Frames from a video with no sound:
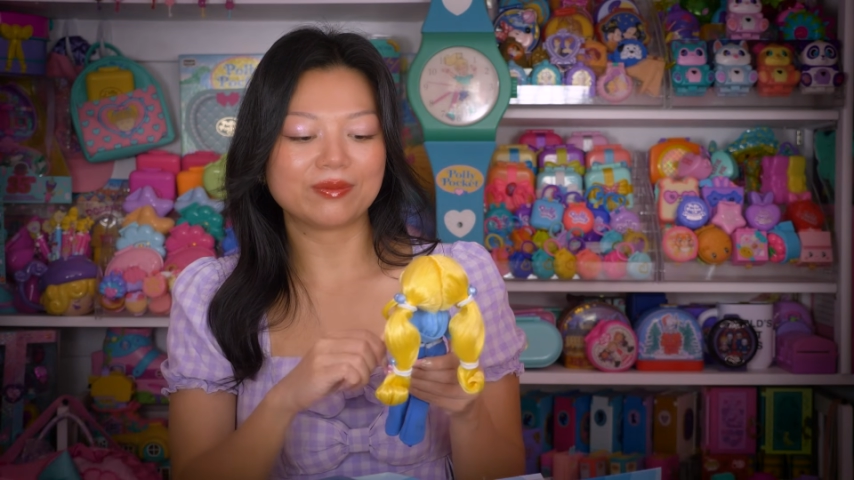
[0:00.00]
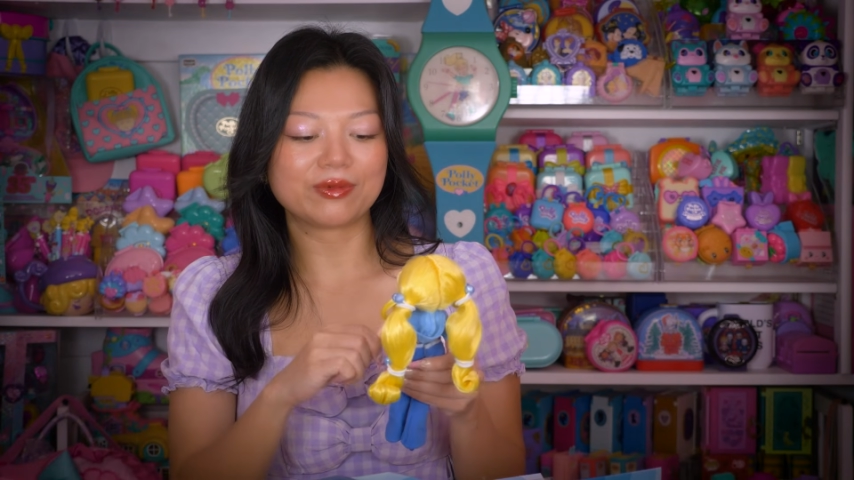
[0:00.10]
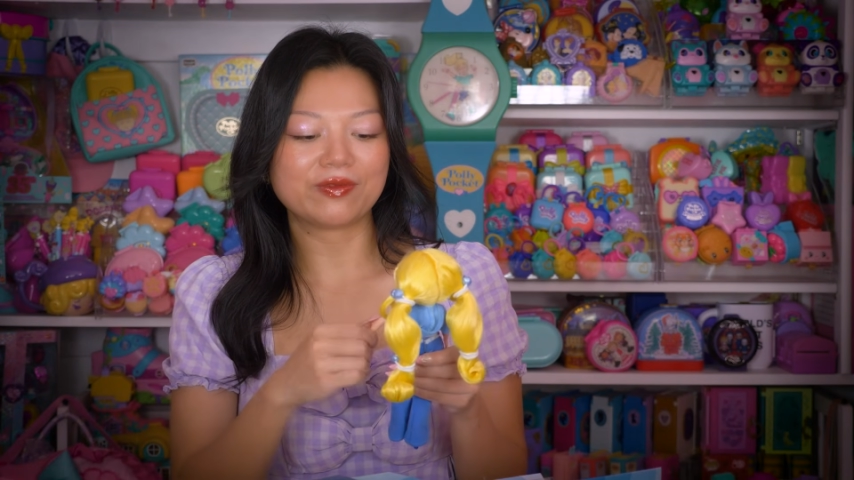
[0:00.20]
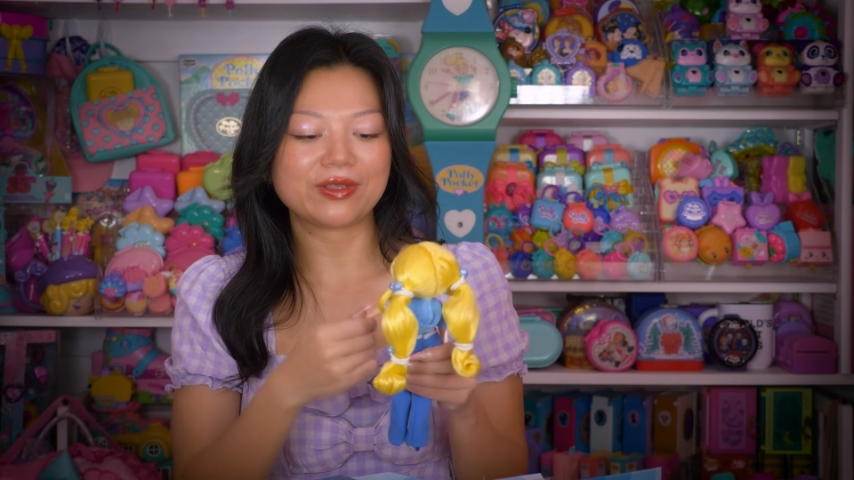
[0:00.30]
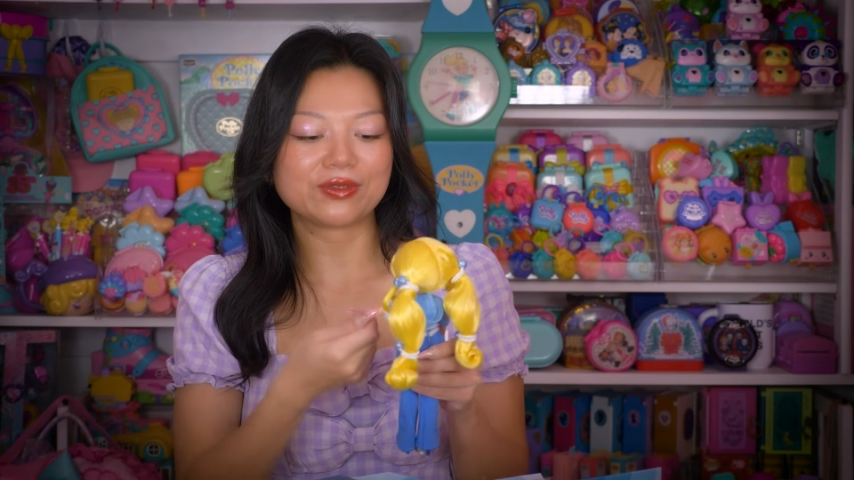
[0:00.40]

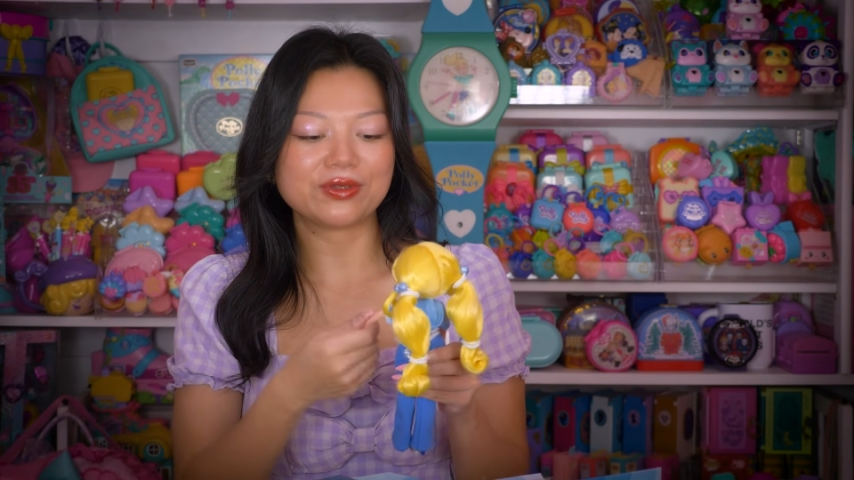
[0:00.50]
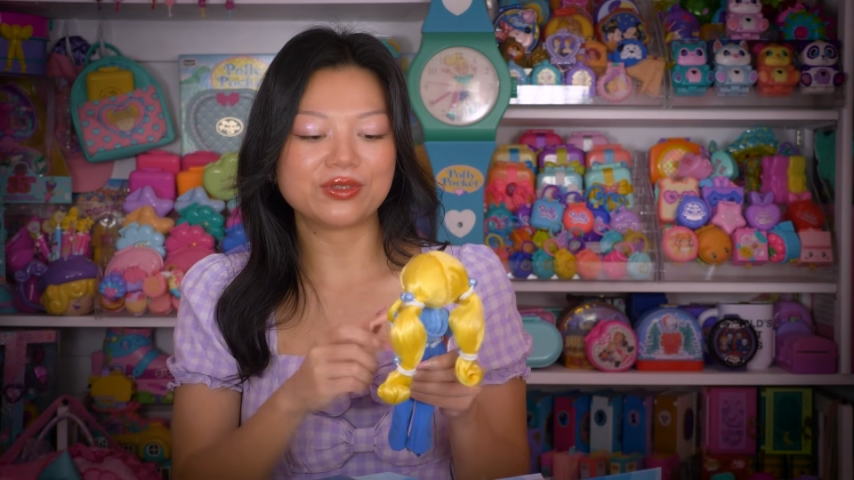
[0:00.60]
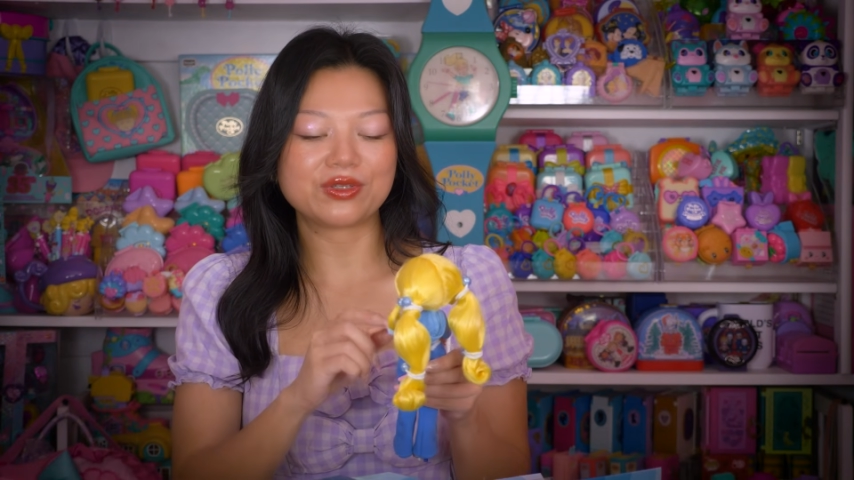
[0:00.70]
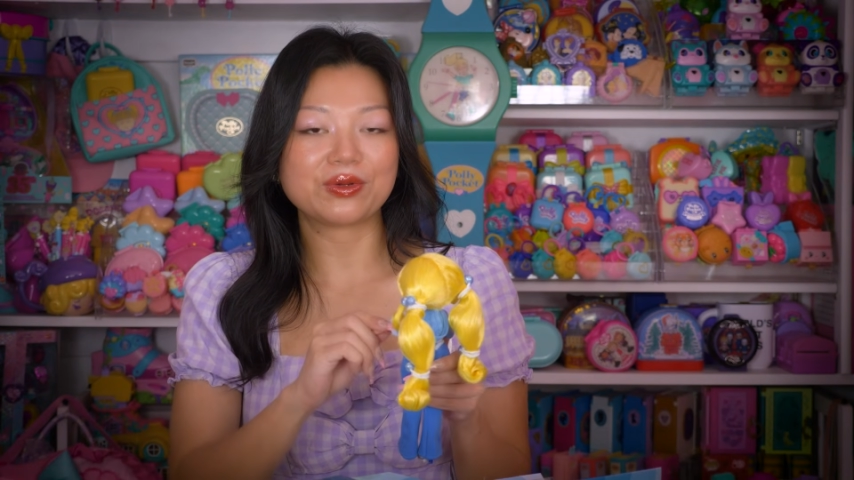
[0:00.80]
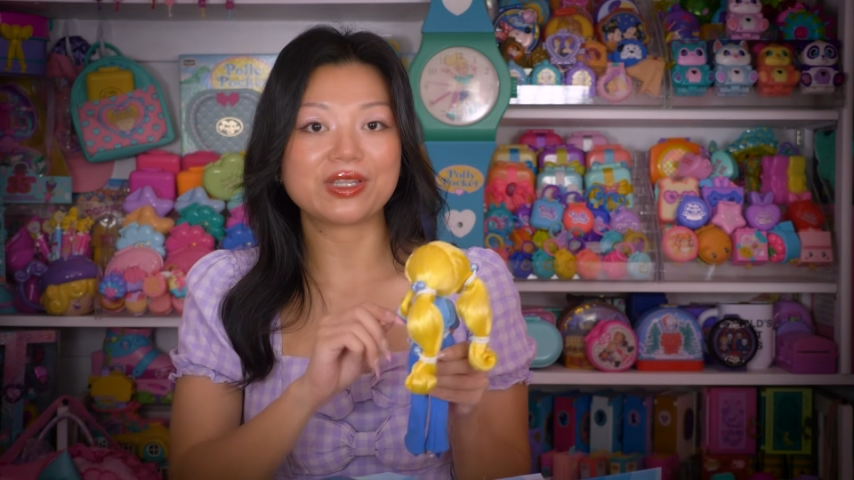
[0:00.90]
Professor
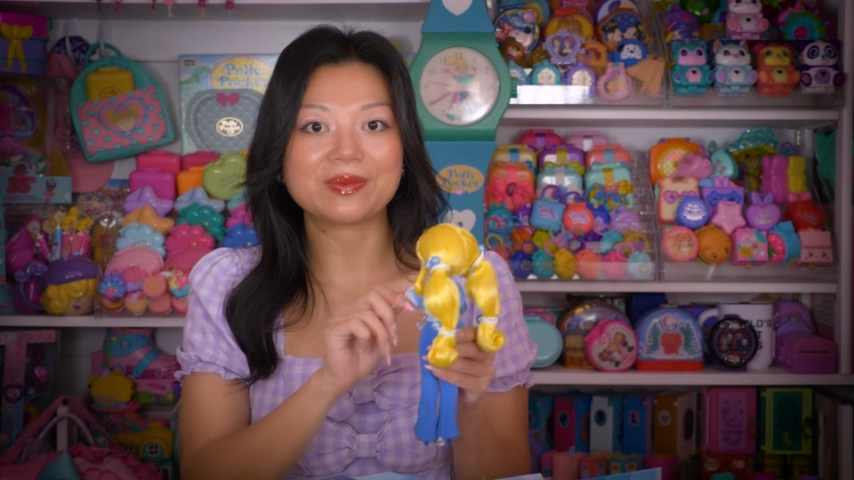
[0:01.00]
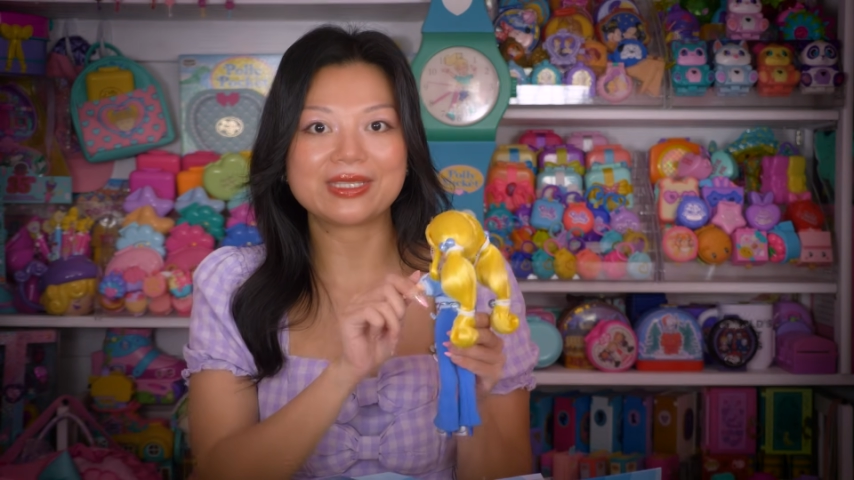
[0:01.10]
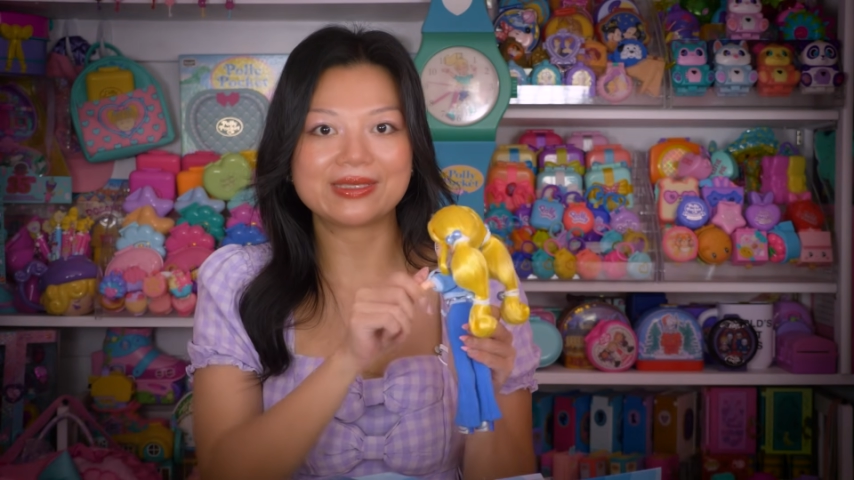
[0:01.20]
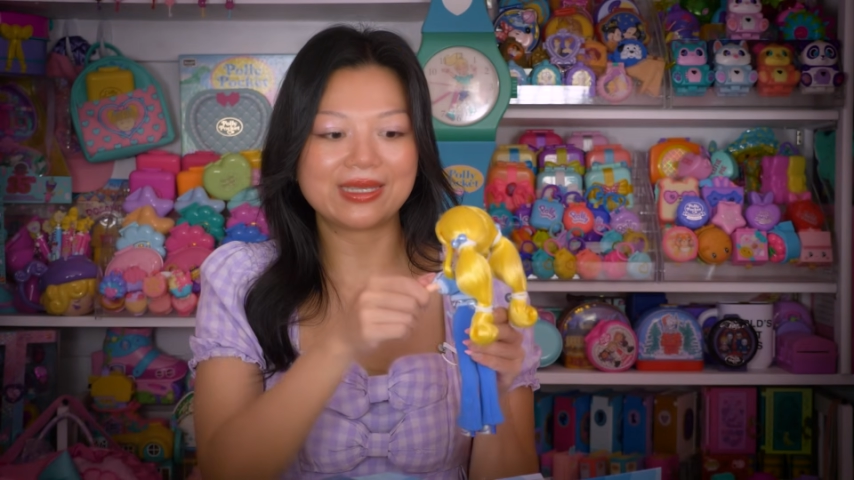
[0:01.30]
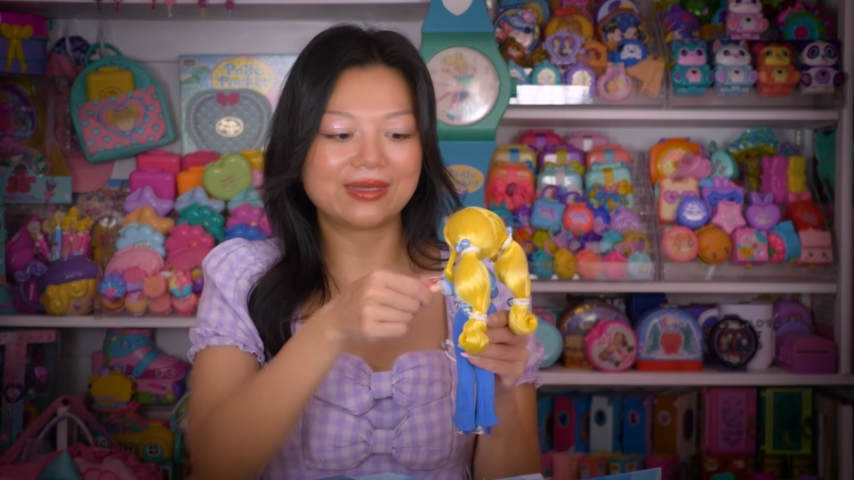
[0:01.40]
Utonium
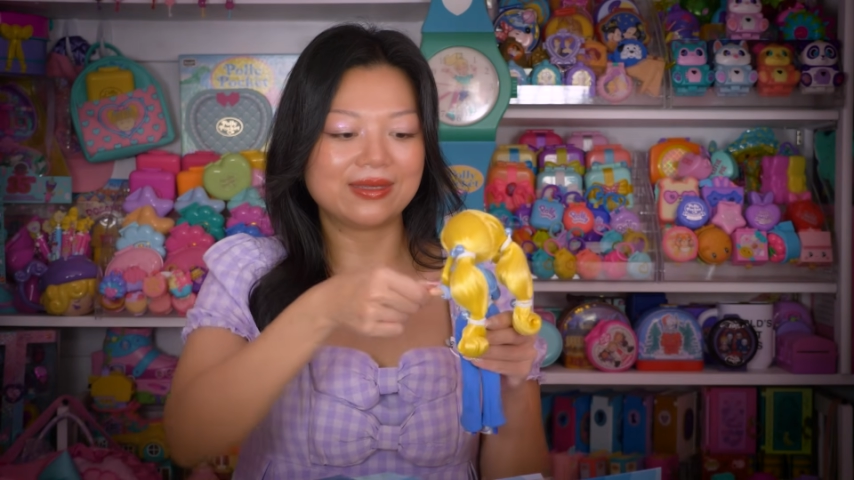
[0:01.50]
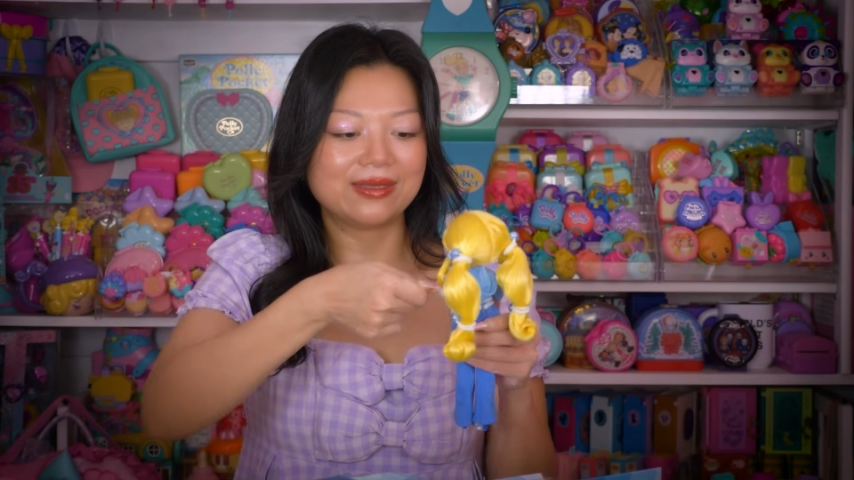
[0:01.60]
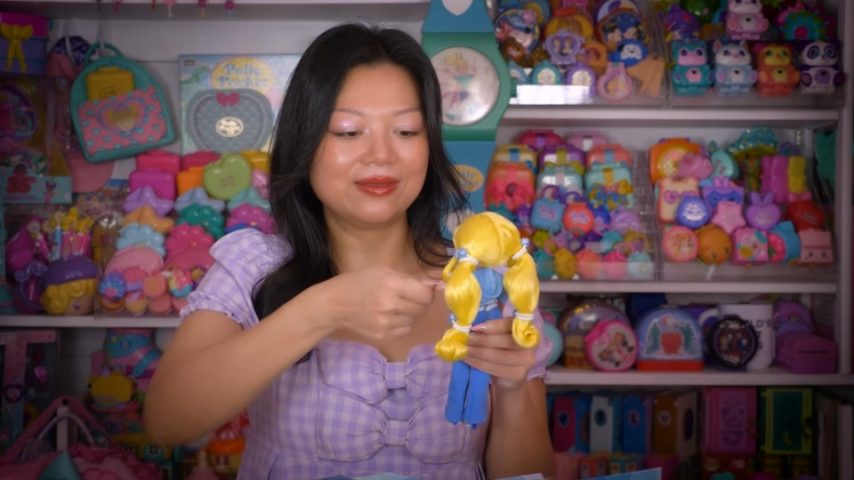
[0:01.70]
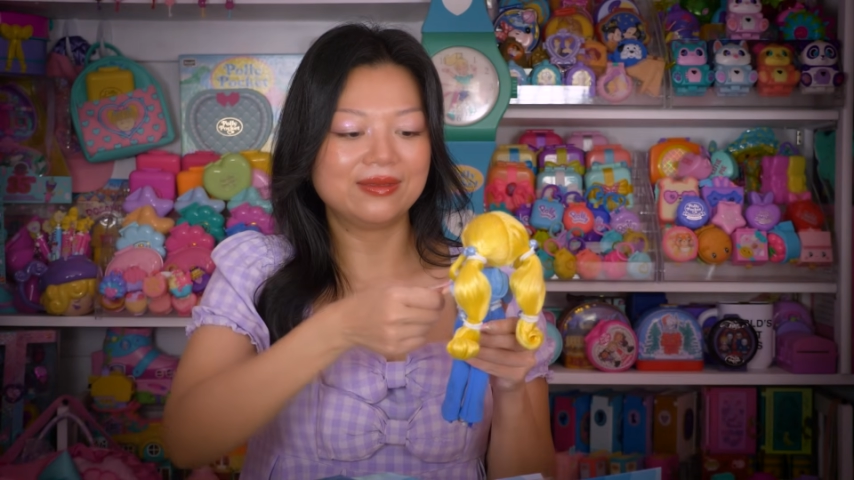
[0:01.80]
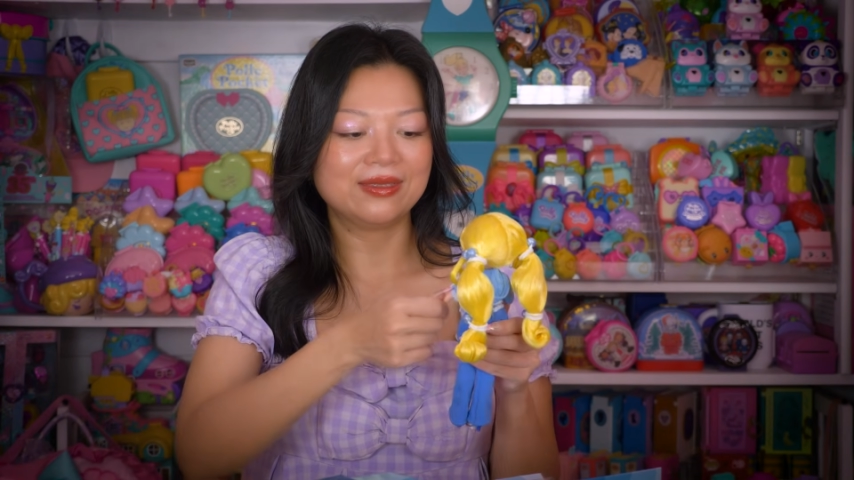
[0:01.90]
has dated,